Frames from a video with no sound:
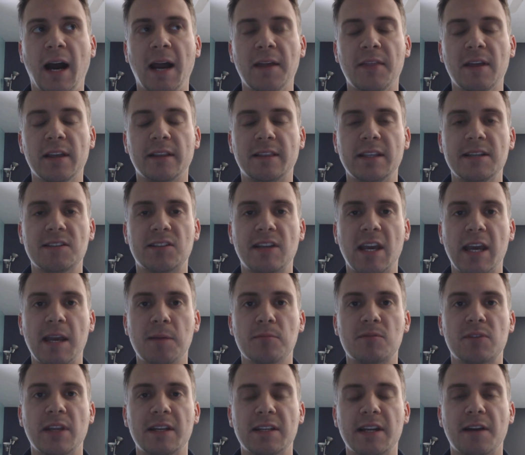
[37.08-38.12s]
I think these
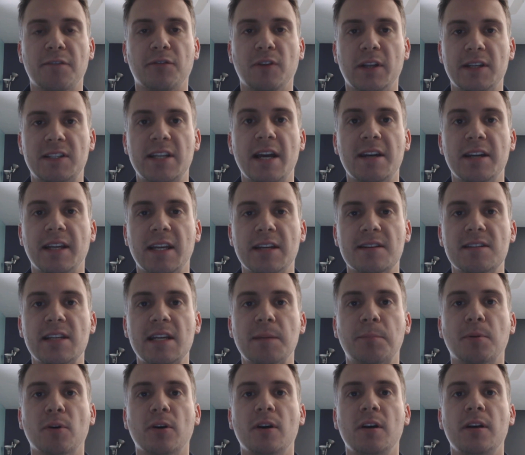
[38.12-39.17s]
games, they definitely tend to get
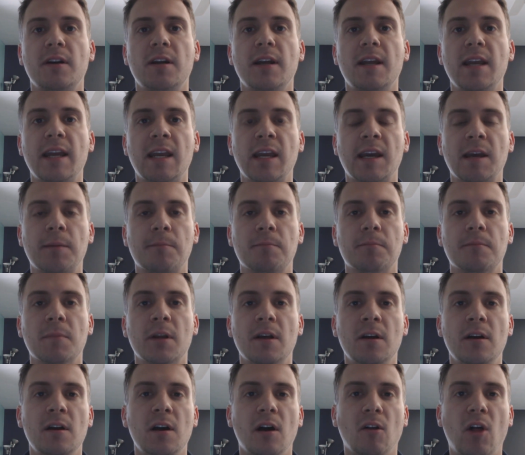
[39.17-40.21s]
deeper. And
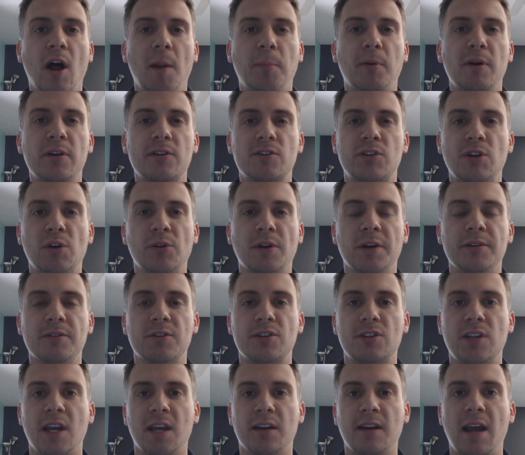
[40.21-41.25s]
a lot of players don't
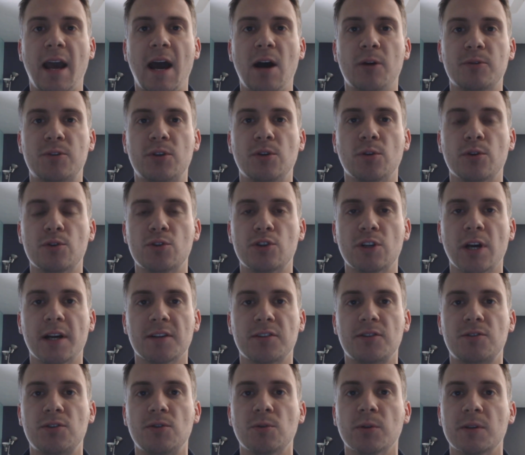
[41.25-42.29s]
understand how to
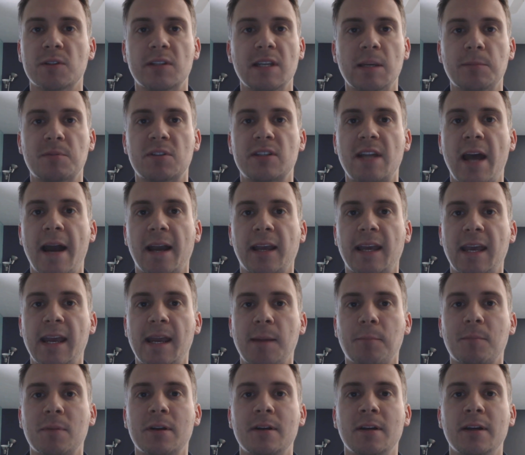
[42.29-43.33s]
adjust to a deep stack
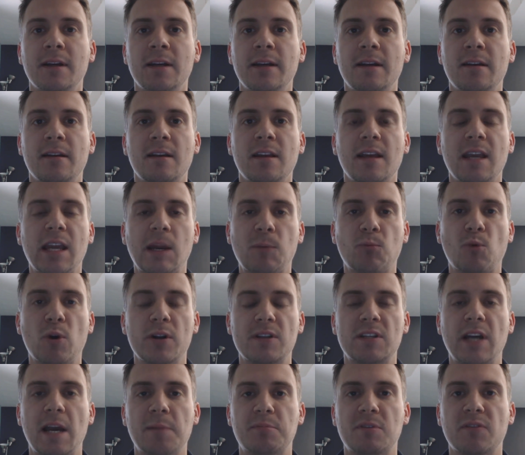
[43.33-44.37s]
game and
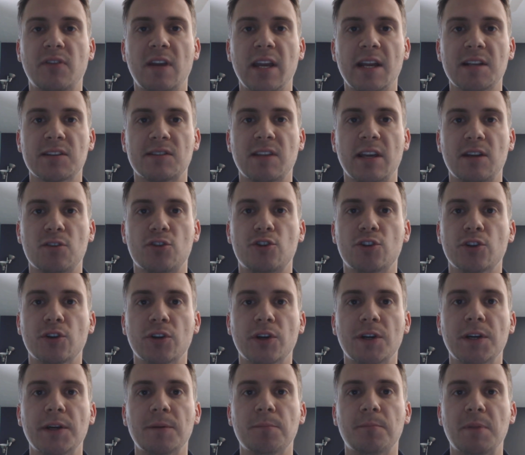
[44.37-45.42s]
what types of hands they
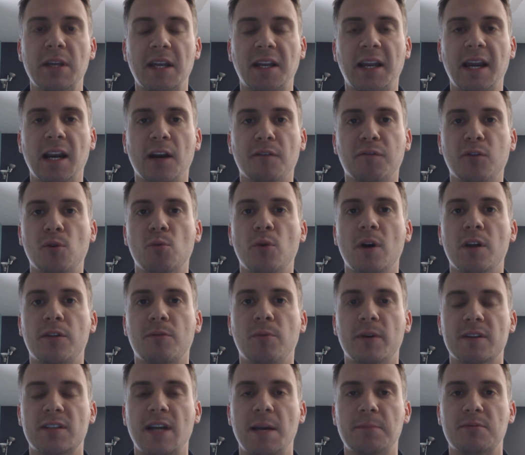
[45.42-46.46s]
should be careful
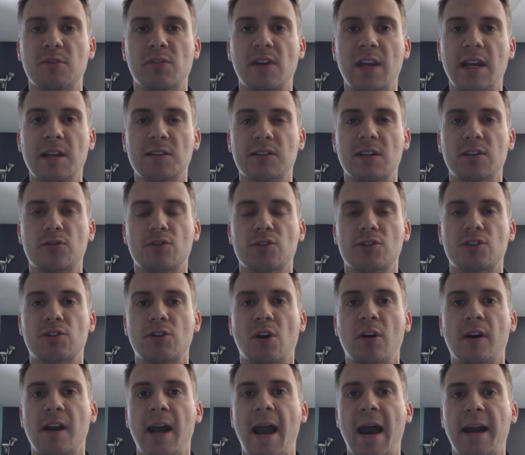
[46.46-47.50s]
with, what types of hands they should
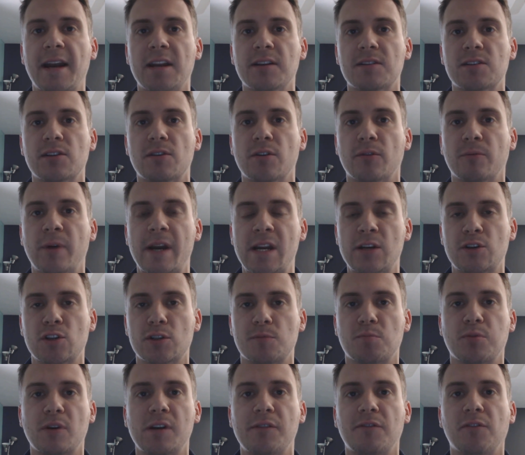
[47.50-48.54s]
start adding to their
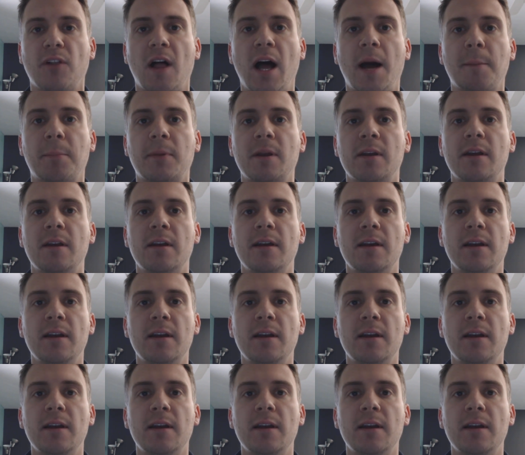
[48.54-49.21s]
ranges pre-flop,